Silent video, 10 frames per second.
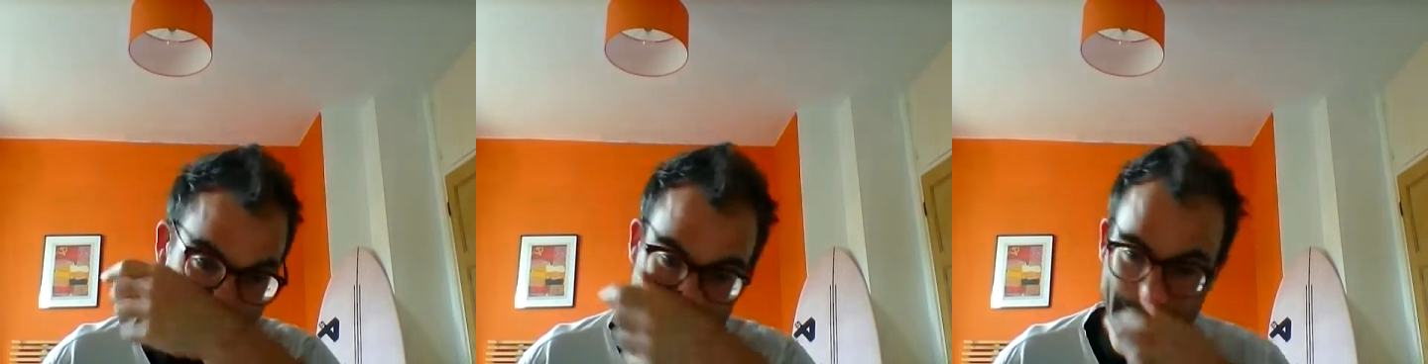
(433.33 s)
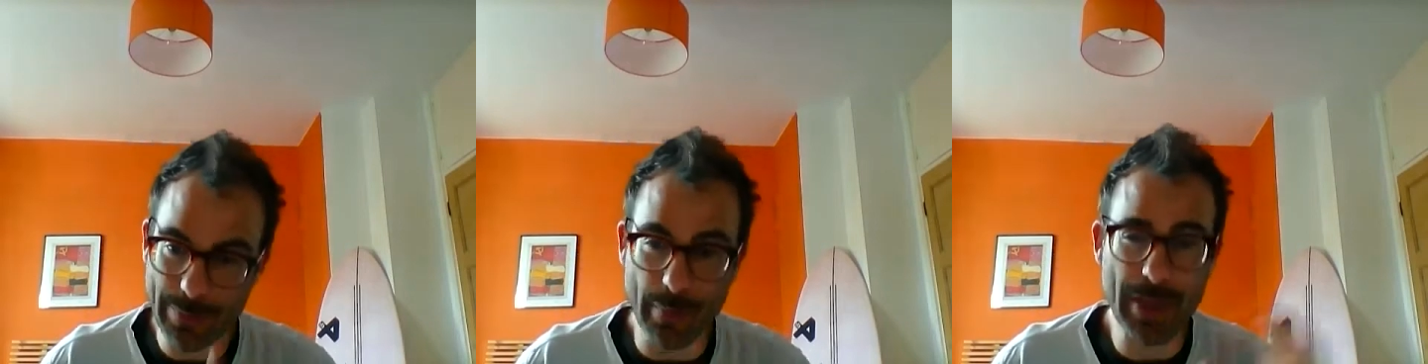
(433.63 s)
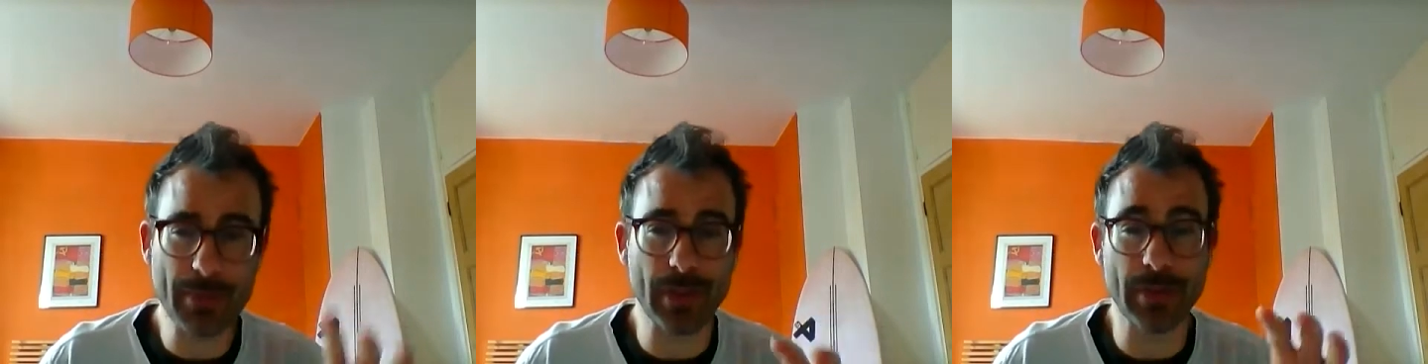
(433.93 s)
So for
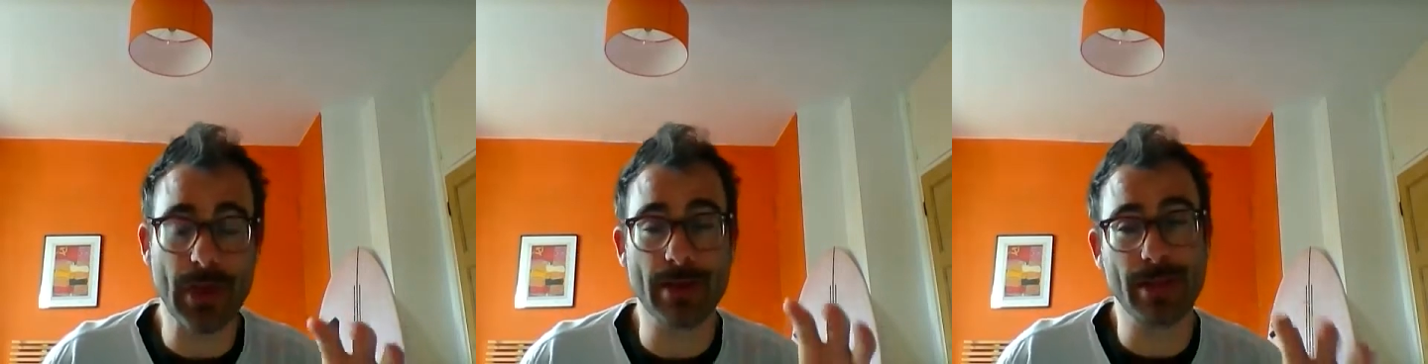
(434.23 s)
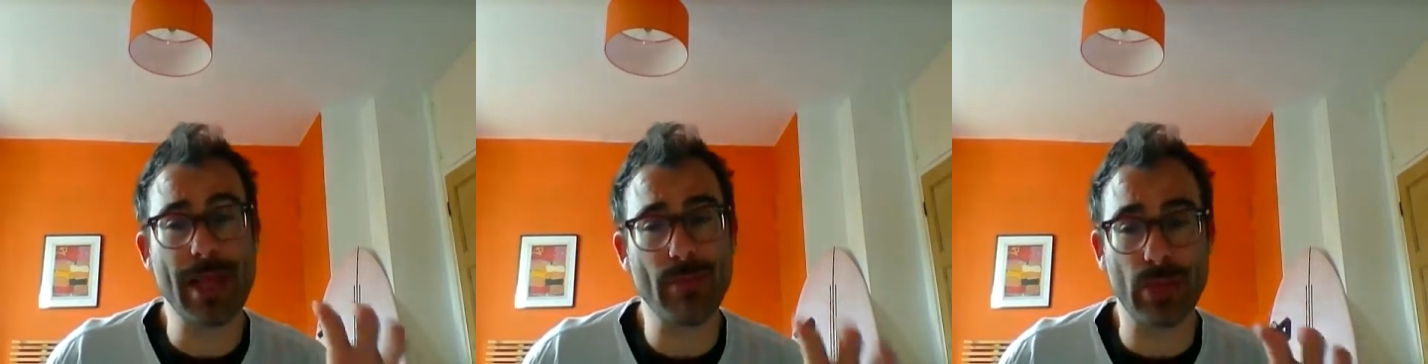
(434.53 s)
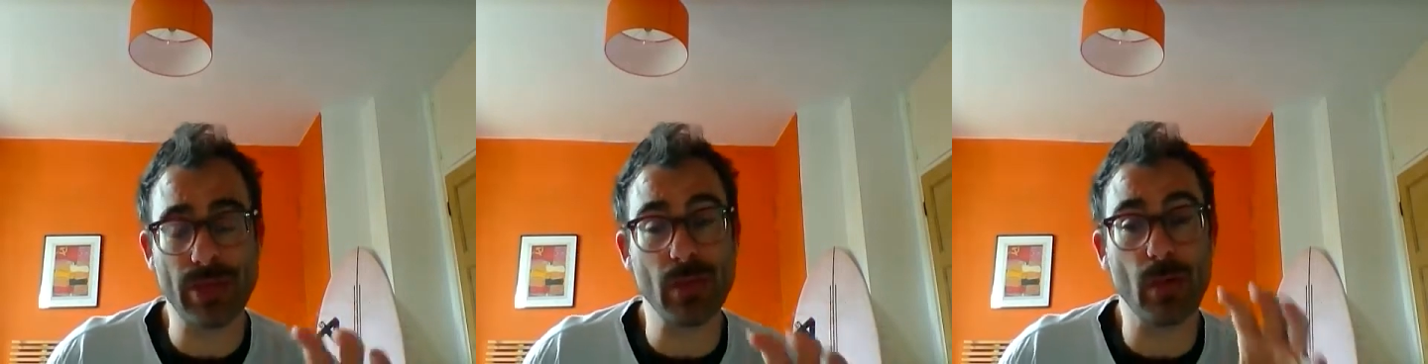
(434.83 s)
people, that's
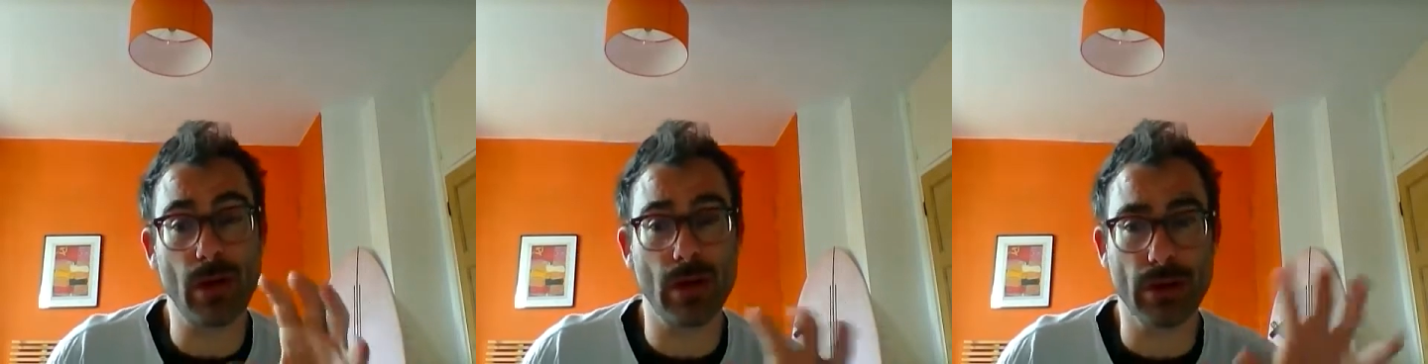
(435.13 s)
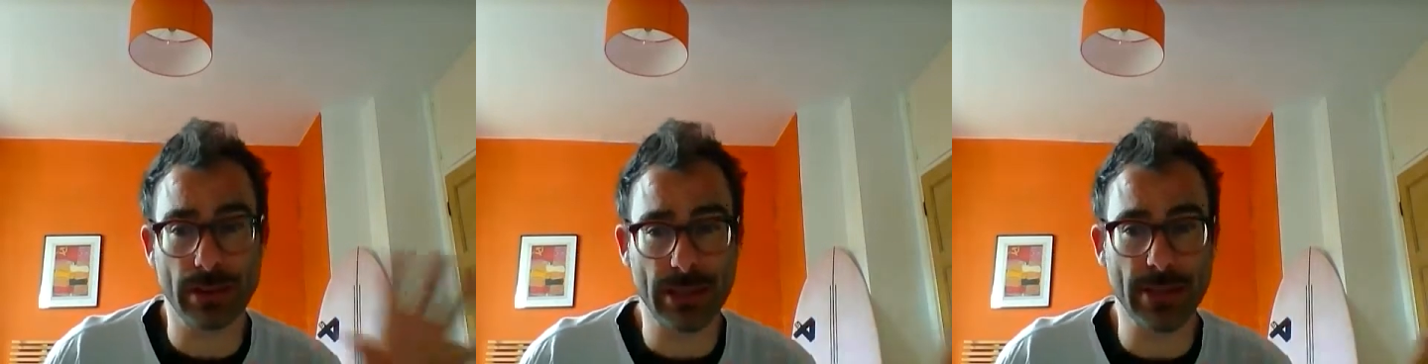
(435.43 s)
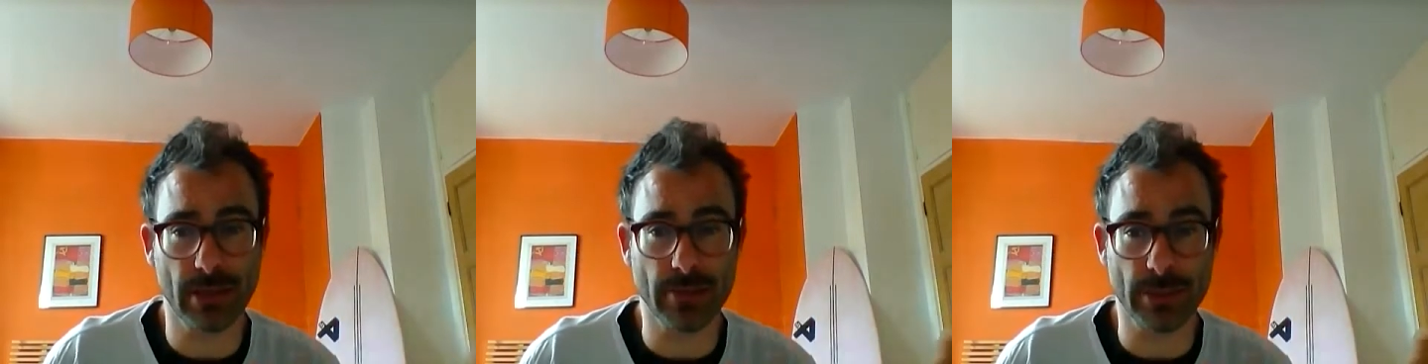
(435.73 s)
MPs who aren't in
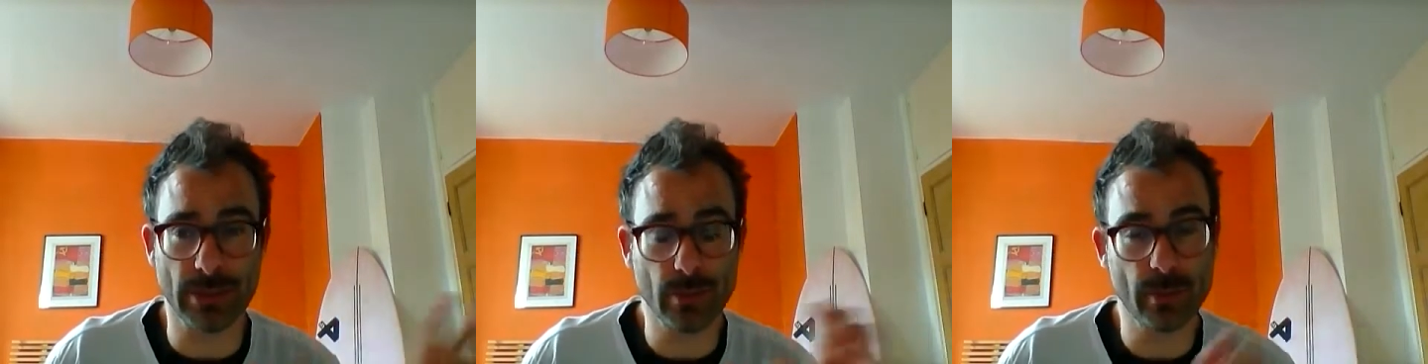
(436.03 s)
government.